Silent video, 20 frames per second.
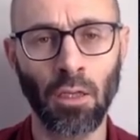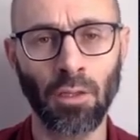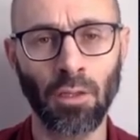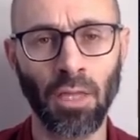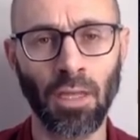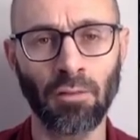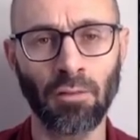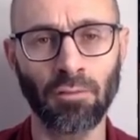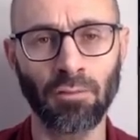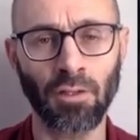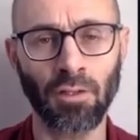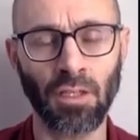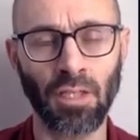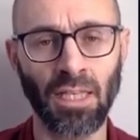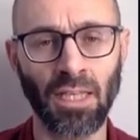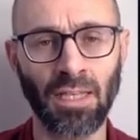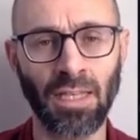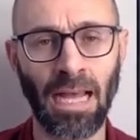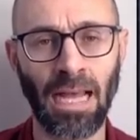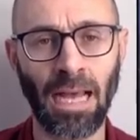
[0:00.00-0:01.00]
they've uh,
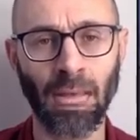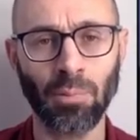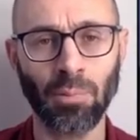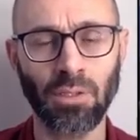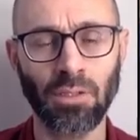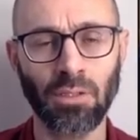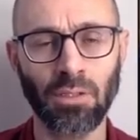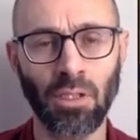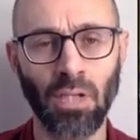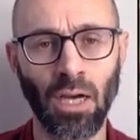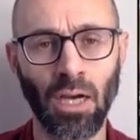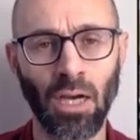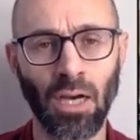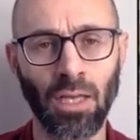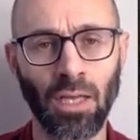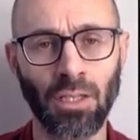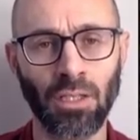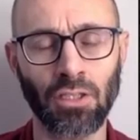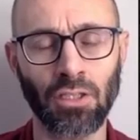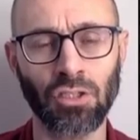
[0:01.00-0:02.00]
kidnapped
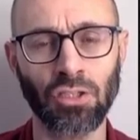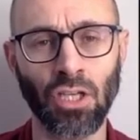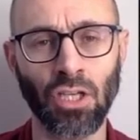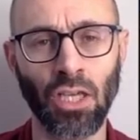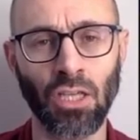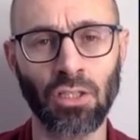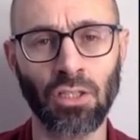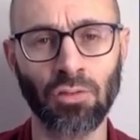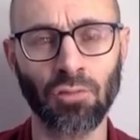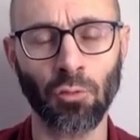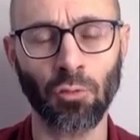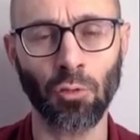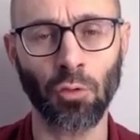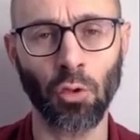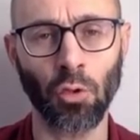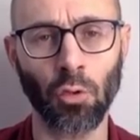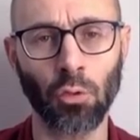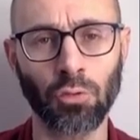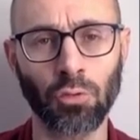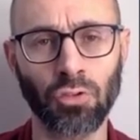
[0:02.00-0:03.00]
uh, in exchange for
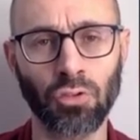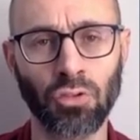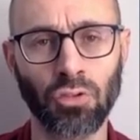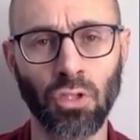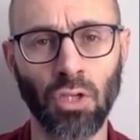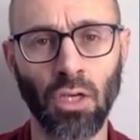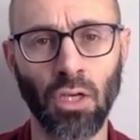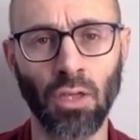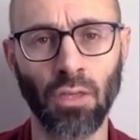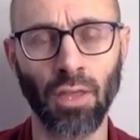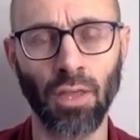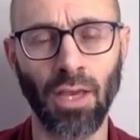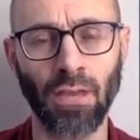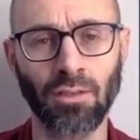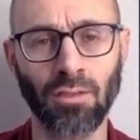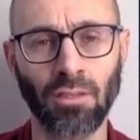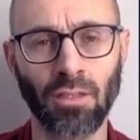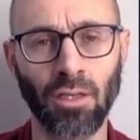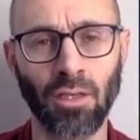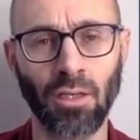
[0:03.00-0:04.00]
those uh,
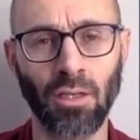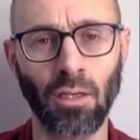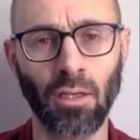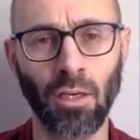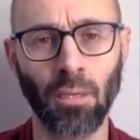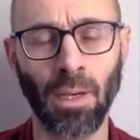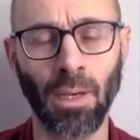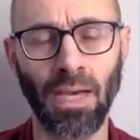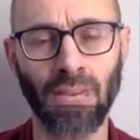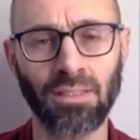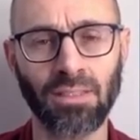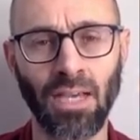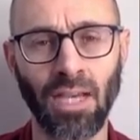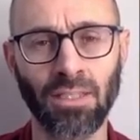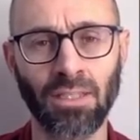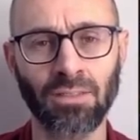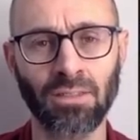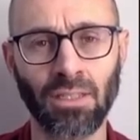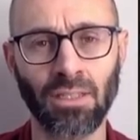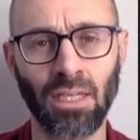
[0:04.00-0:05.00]
that uh, Hamas
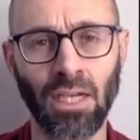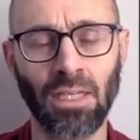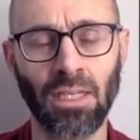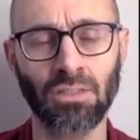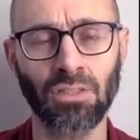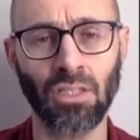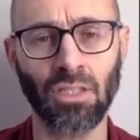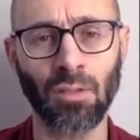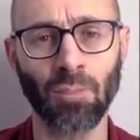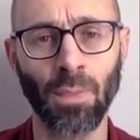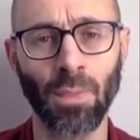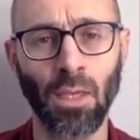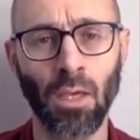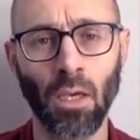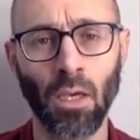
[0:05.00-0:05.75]
has in Gaza.